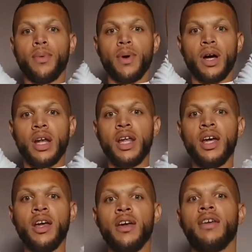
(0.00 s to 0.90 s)
One,
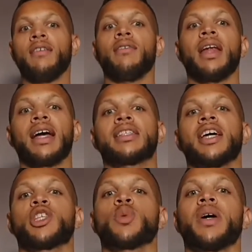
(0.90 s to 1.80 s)

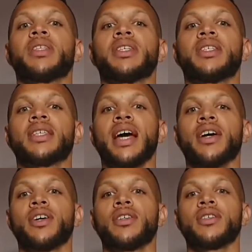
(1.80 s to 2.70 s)
20
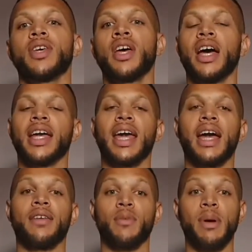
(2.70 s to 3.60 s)
seconds.
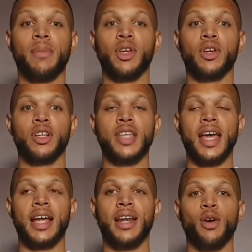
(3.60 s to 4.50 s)
Again, remember, you could
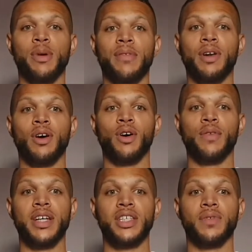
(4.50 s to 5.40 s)
take a little bit of a longer
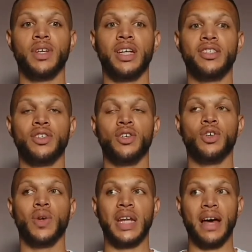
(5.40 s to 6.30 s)
rest if you need to.
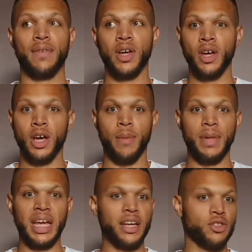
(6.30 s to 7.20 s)
You could have a
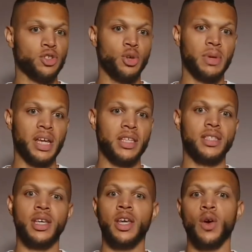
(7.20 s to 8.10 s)
minute, 2
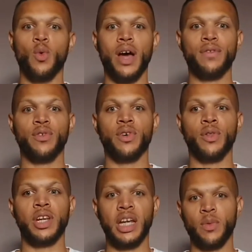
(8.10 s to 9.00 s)
minutes, whatever you
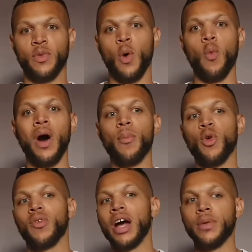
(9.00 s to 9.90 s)
feel the need. We've got one
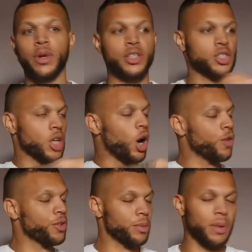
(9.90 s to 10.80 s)
more round. We're going to
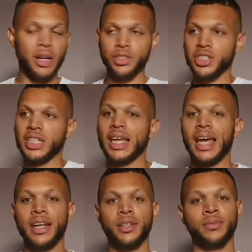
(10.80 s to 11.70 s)
start off with the punches
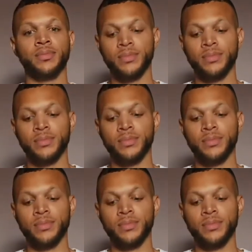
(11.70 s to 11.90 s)
again.